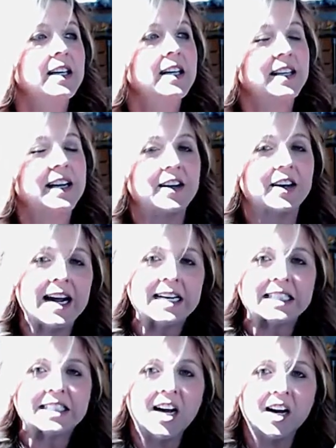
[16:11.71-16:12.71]
Now you
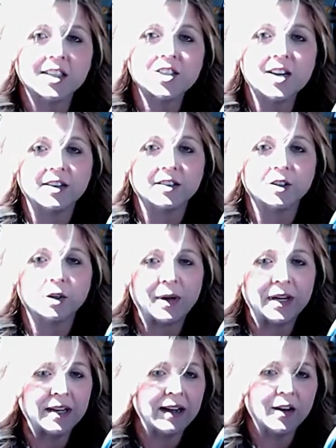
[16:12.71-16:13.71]
kind of touched on it a little
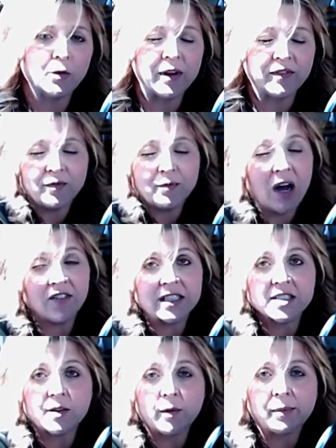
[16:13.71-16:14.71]
bit, and we've
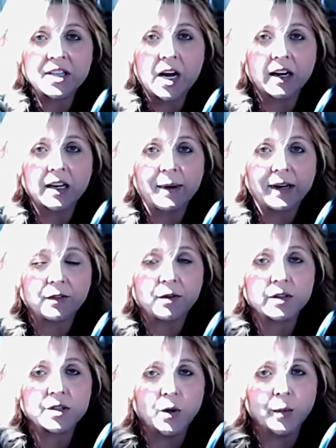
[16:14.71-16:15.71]
been talking about it through
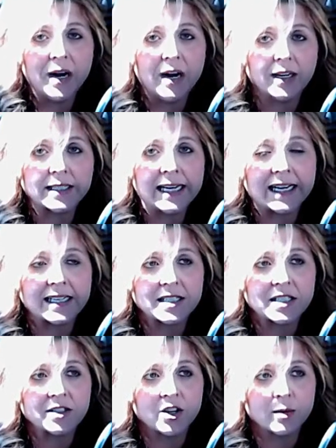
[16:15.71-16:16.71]
this whole podcast
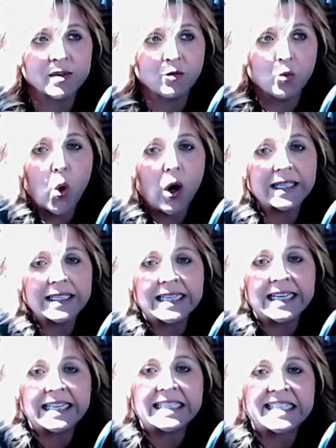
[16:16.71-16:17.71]
in terms of what
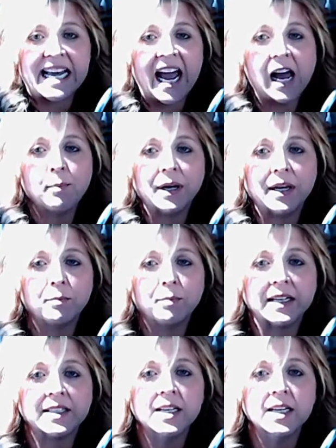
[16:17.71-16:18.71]
needs to happen.
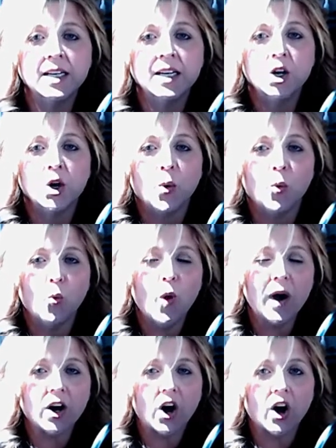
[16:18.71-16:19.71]
But
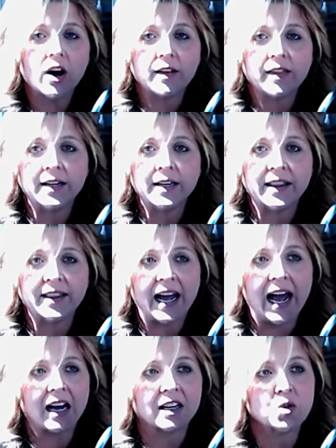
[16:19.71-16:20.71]
what are the
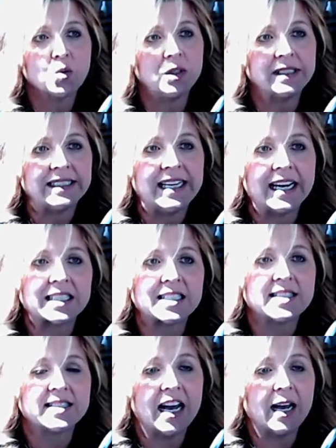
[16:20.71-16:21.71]
actual
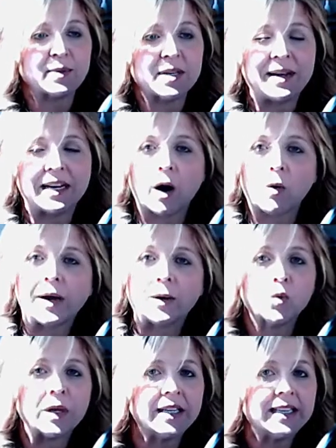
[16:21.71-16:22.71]
next steps? I mean, are we
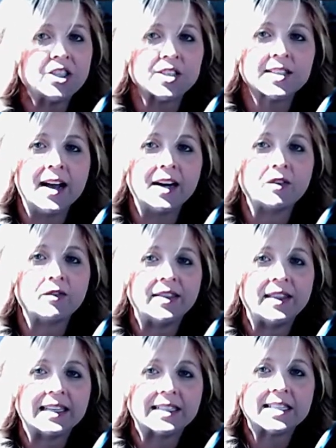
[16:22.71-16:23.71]
really just kind of in
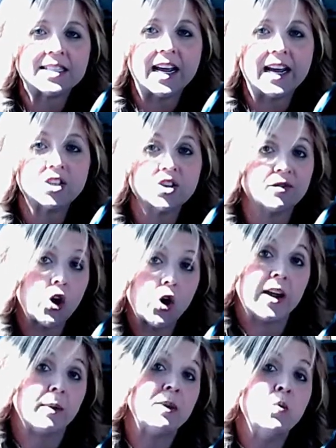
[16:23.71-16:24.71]
that stage of
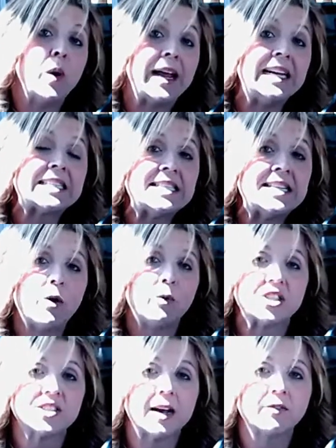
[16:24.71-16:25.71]
hurry up and wait? Now we
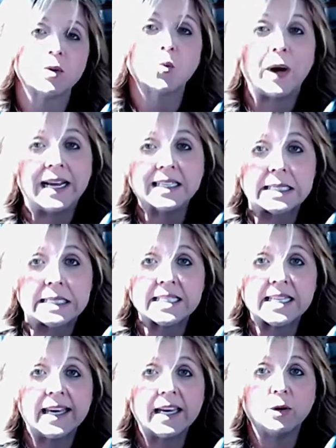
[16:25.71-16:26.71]
just have to wait to
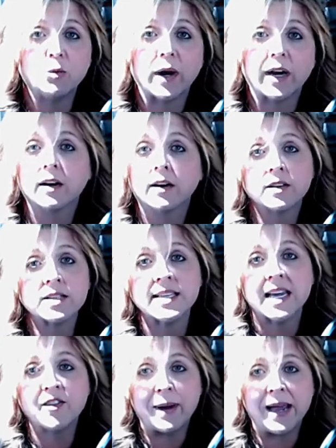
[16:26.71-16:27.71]
see where the
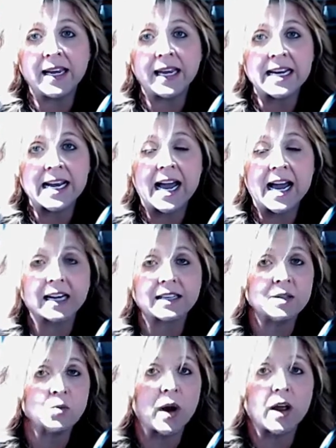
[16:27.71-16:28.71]
Safe Banking
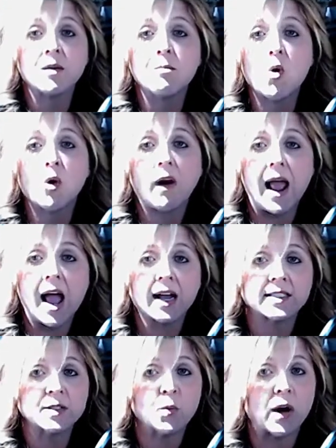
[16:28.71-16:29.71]
Act and where the MORE
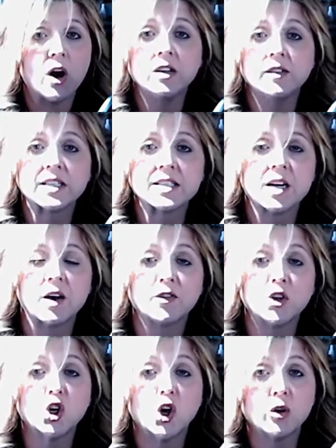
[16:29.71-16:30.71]
Act and where all of this stuff
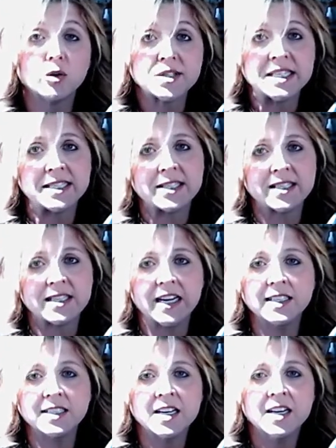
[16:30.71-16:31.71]
goes in
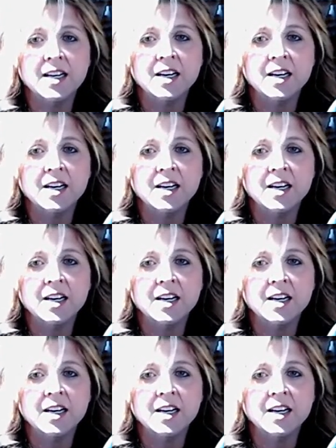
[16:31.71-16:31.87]
Senate?